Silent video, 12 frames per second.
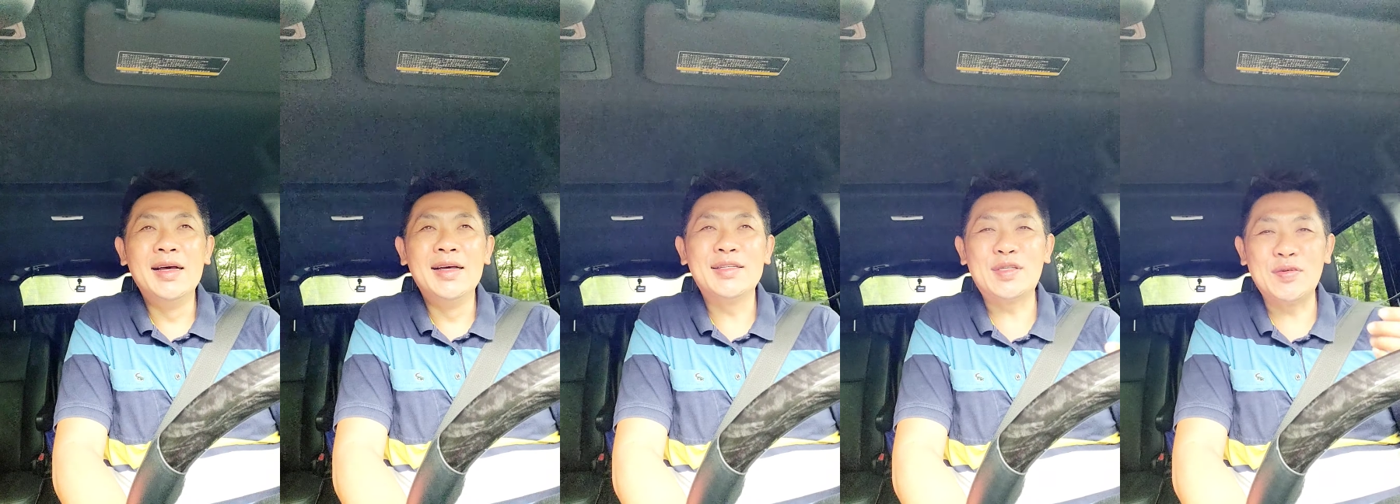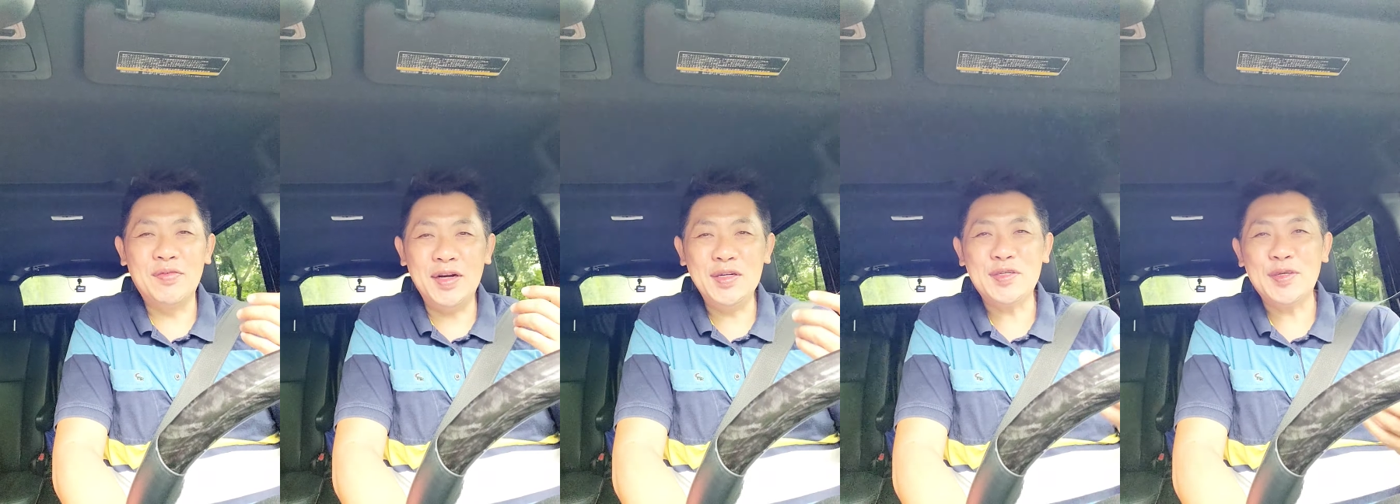it's
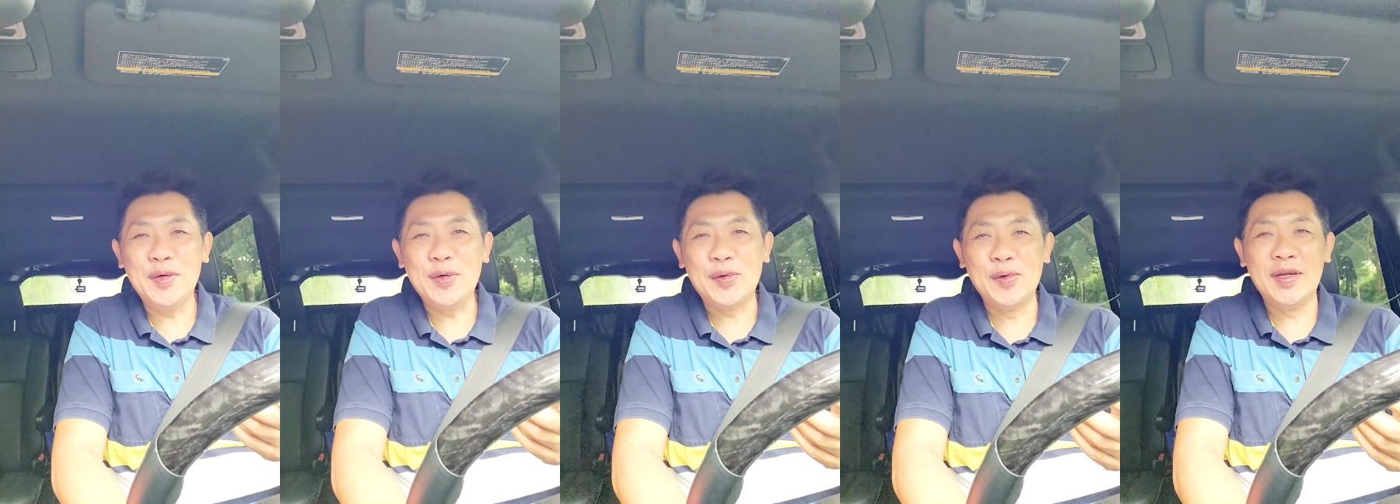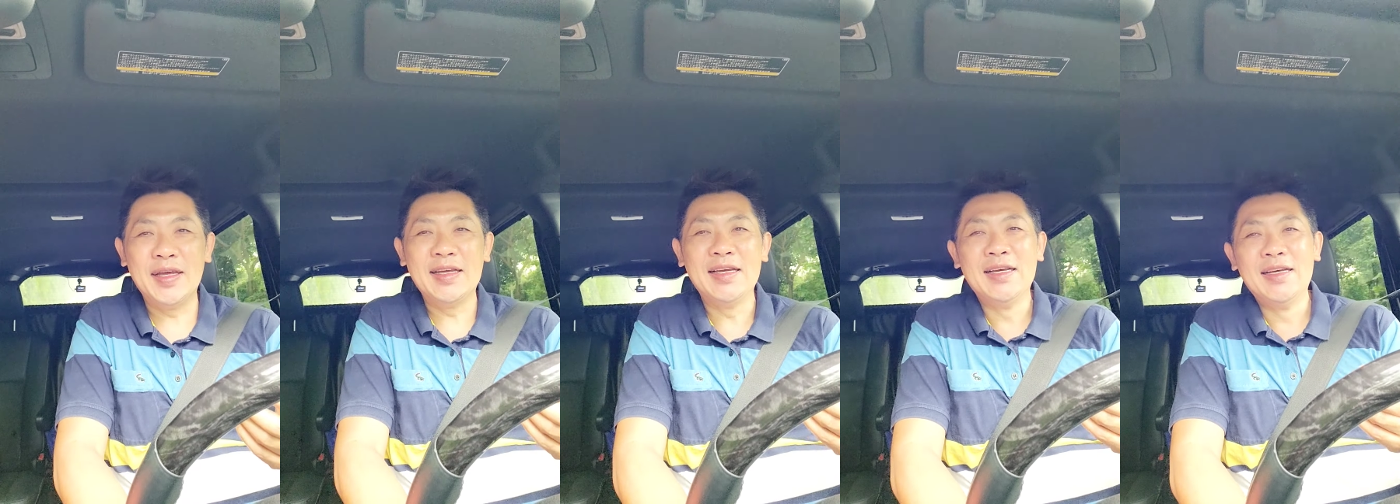very slow
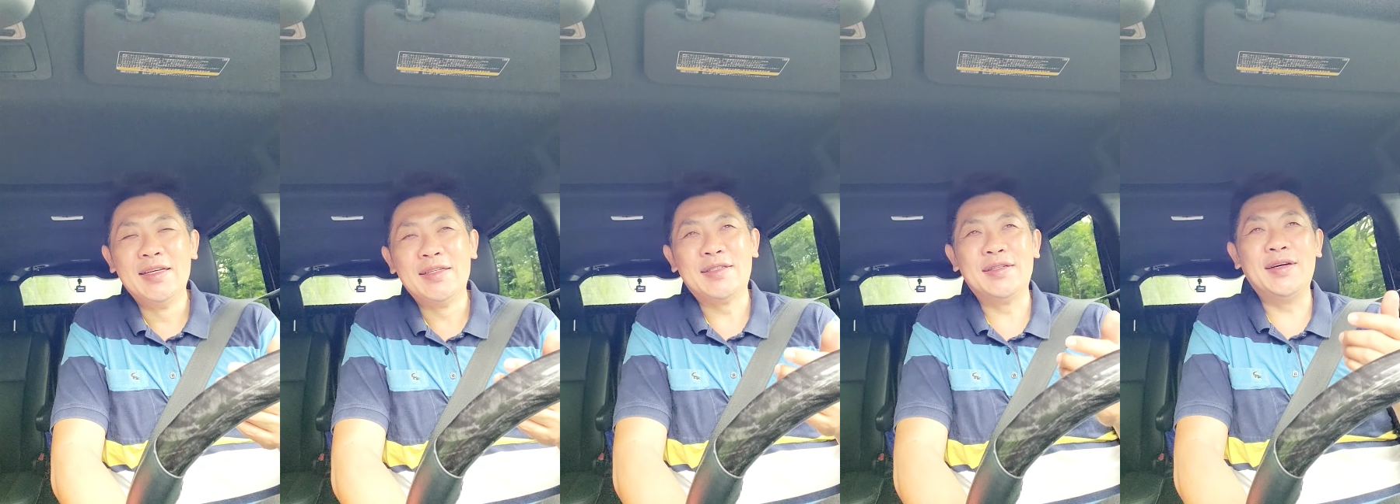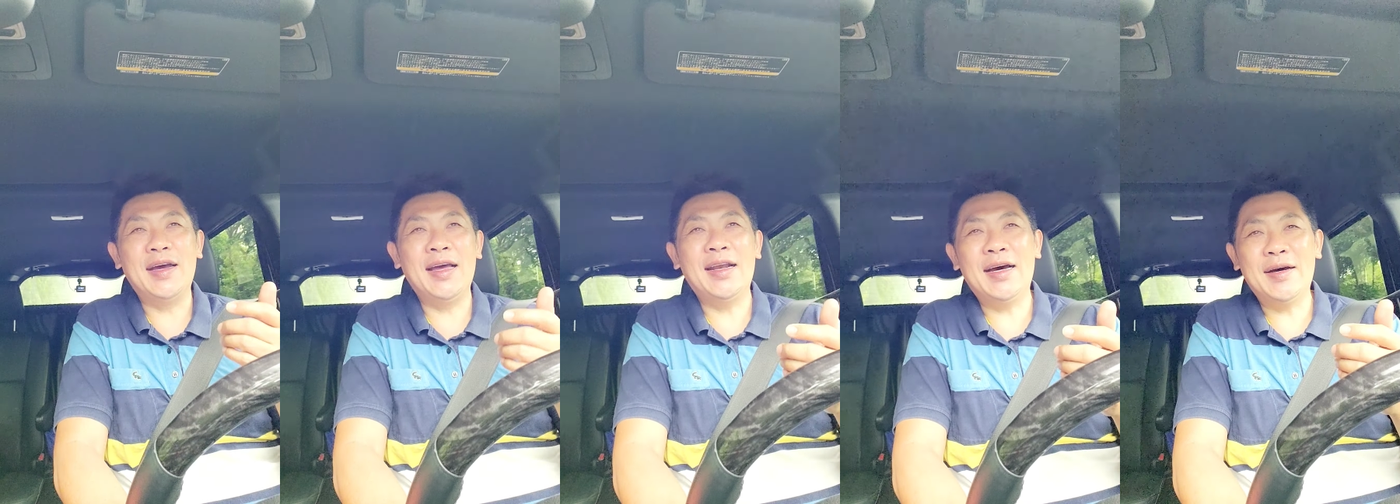cooling. So
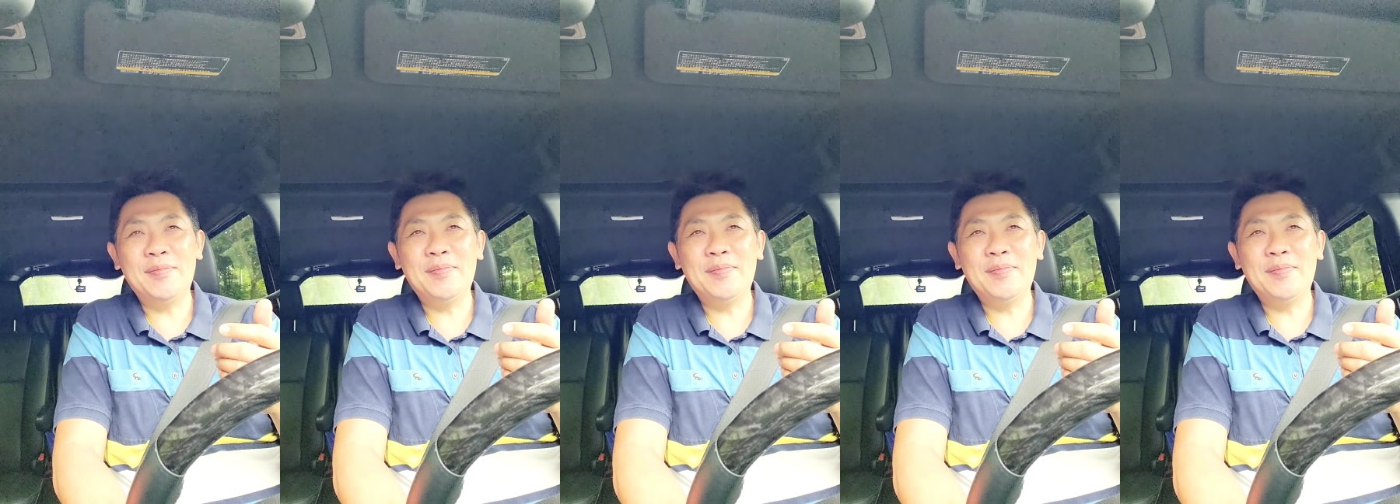end up